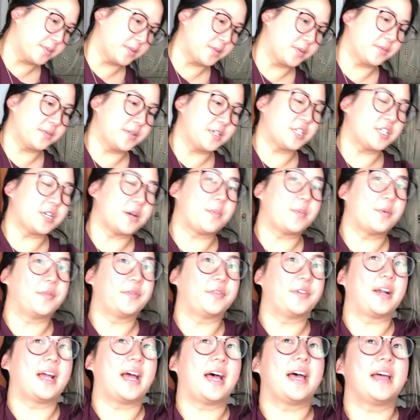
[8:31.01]
will reach up
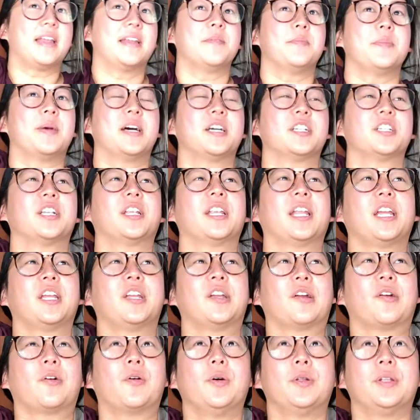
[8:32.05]
overhead. Imagine like
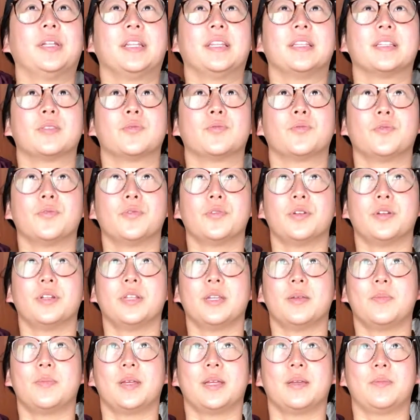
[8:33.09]
you're holding this
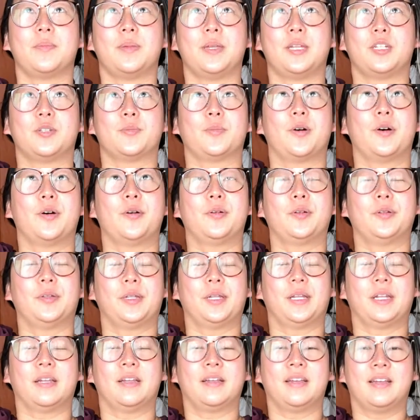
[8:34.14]
really big beach ball,
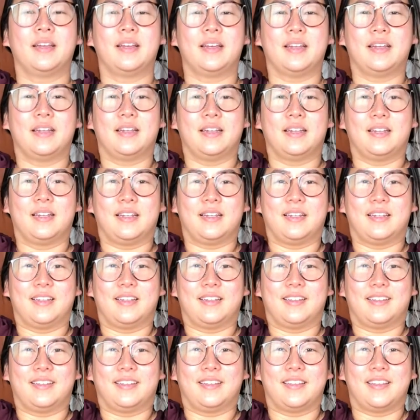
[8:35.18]
holding
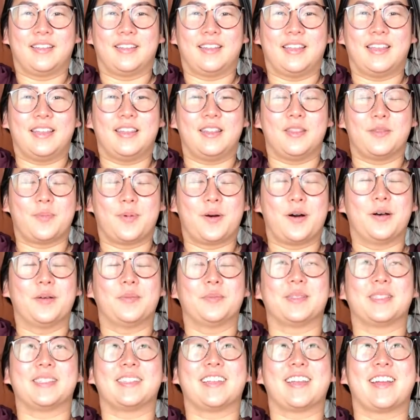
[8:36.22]
in the
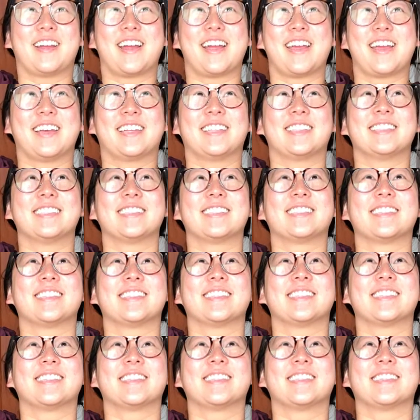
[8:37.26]
palms of your
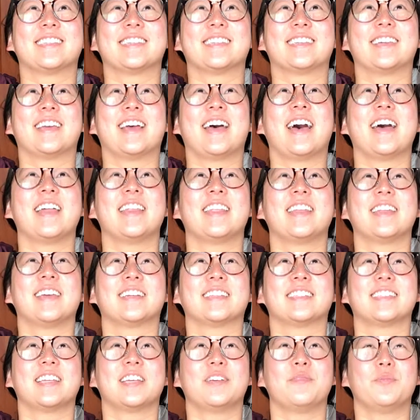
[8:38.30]
hands. And then
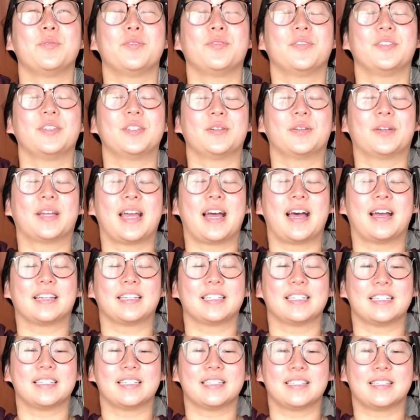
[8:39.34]
exhale, move into a
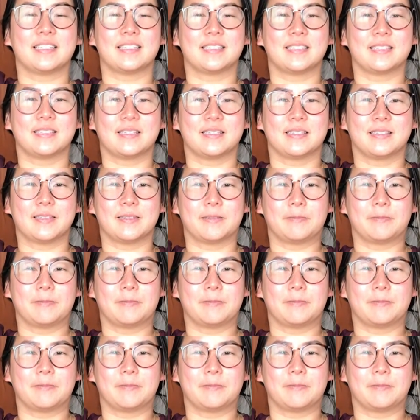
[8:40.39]
cactus.